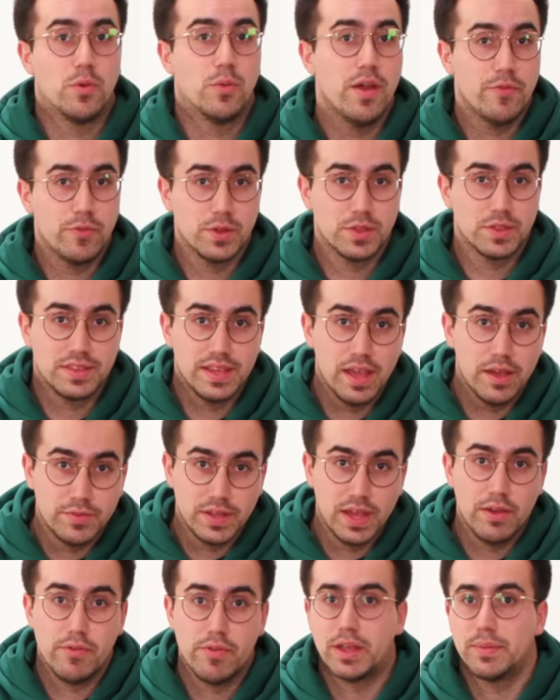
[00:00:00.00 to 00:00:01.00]
reference, the
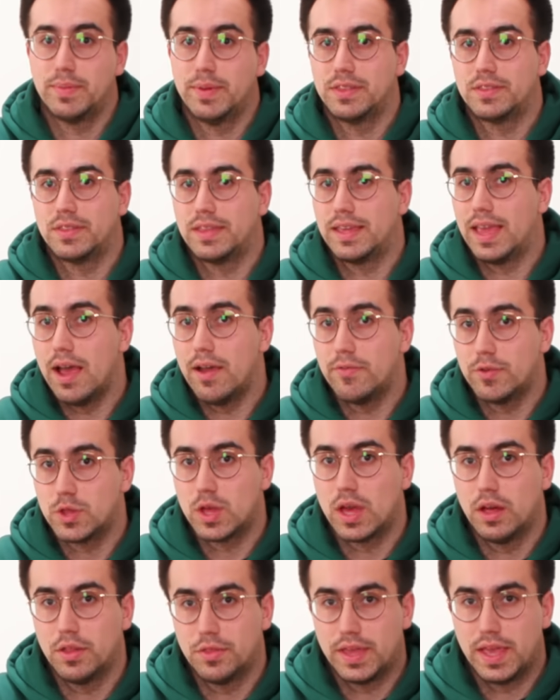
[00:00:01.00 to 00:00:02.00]
FDA recommends that the average
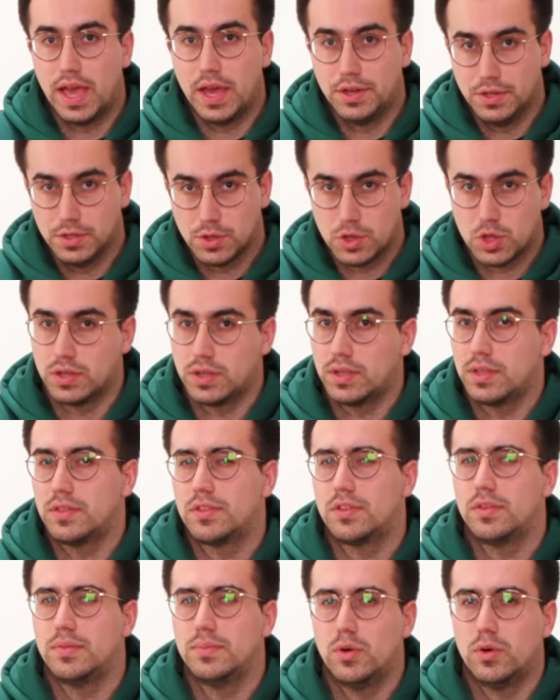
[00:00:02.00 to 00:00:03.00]
healthy adult shouldn't
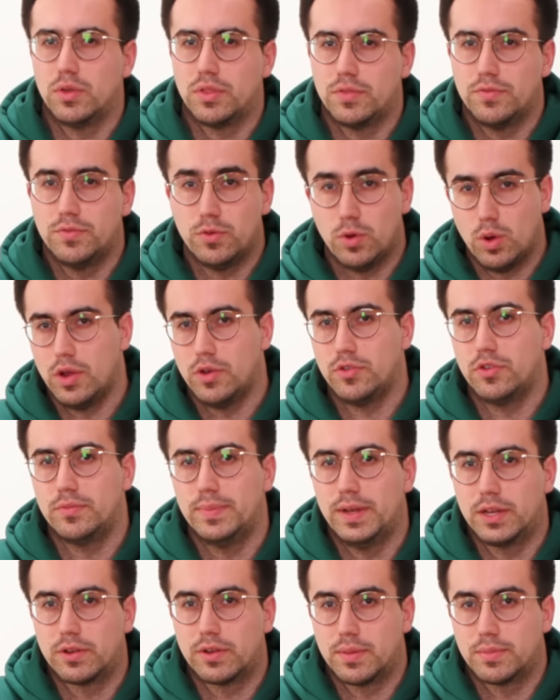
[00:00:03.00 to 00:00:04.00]
consume more than 400
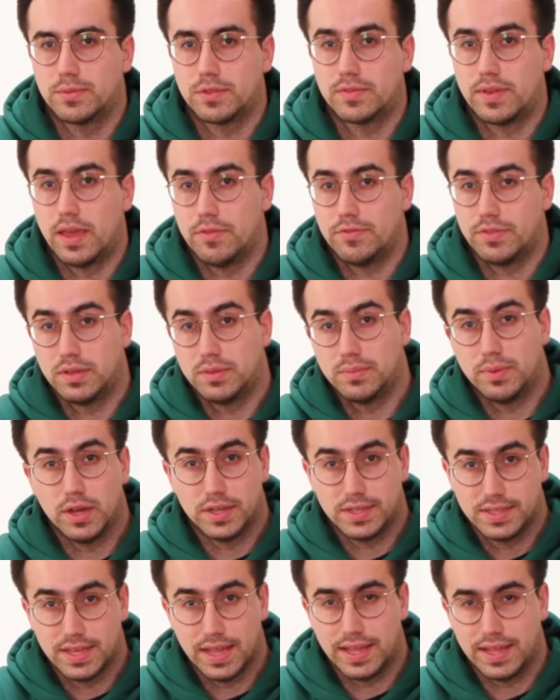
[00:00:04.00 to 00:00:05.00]
milligrams of caffeine per
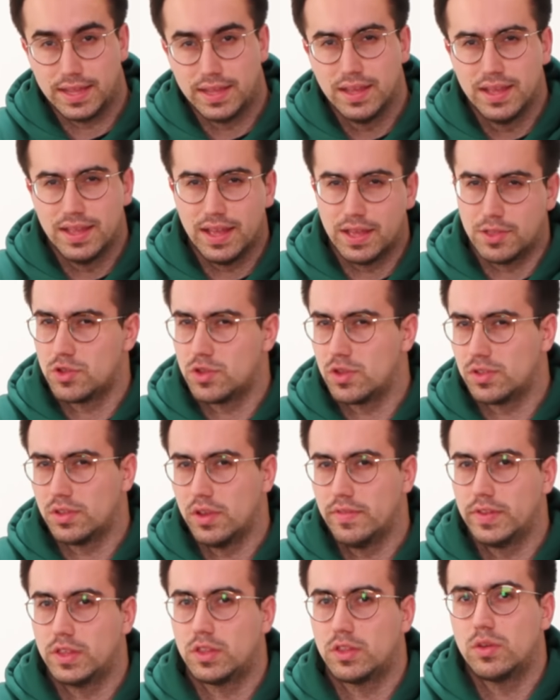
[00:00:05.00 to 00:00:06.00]
day. That's just
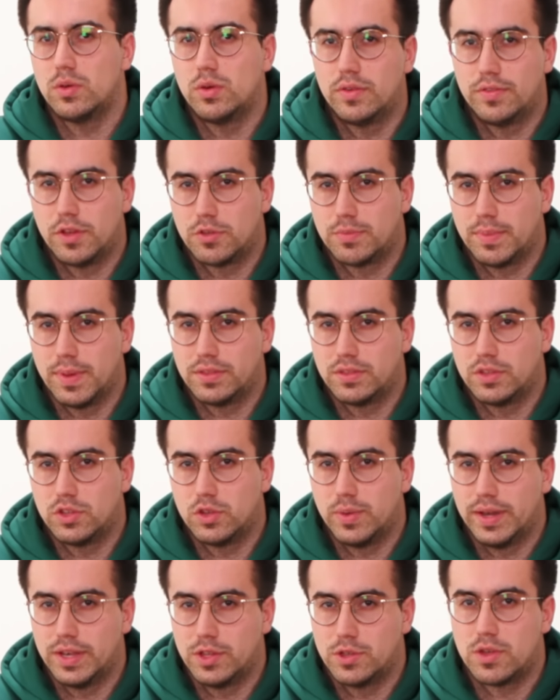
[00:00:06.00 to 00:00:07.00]
over 2 of those Mountain
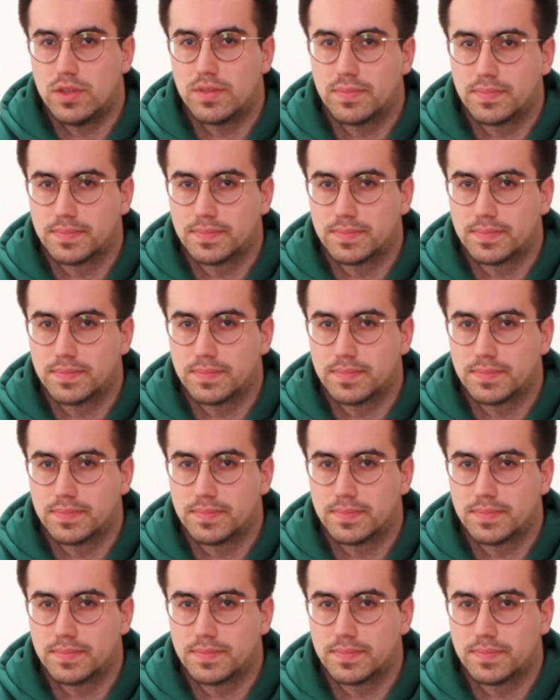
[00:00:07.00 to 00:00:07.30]
Dew Energies.